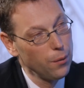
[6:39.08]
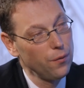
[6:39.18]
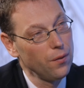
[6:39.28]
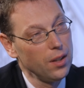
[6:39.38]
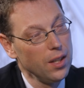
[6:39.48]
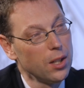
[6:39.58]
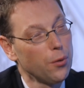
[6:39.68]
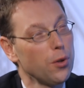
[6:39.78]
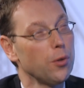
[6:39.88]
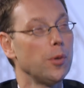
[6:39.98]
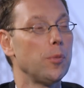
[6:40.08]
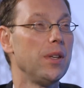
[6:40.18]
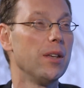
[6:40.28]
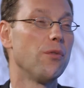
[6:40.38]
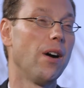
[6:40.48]
If either of you would
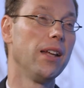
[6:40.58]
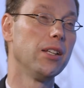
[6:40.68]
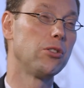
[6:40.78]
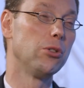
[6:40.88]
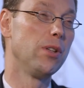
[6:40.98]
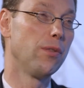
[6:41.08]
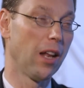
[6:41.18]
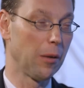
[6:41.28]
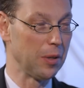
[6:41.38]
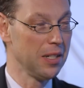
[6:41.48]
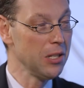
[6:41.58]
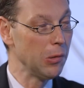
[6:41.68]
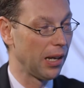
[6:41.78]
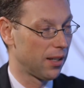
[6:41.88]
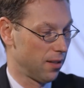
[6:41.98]
be invited to develop a
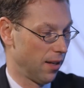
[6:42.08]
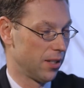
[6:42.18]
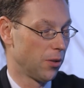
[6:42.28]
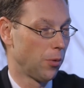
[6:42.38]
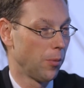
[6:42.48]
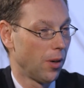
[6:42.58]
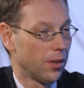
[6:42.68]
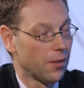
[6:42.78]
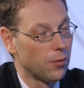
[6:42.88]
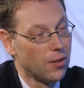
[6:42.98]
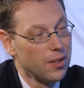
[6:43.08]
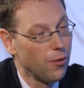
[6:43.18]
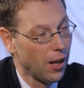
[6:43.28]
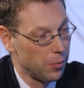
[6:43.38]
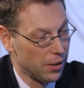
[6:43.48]
new legislation from one of the
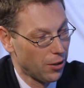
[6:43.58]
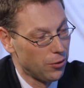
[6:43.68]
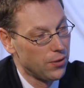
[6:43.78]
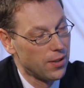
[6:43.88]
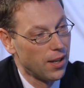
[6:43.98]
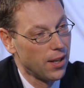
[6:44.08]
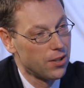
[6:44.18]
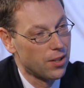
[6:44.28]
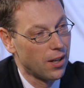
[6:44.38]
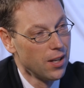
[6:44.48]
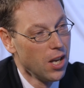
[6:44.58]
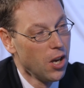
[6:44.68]
developing countries in Asia,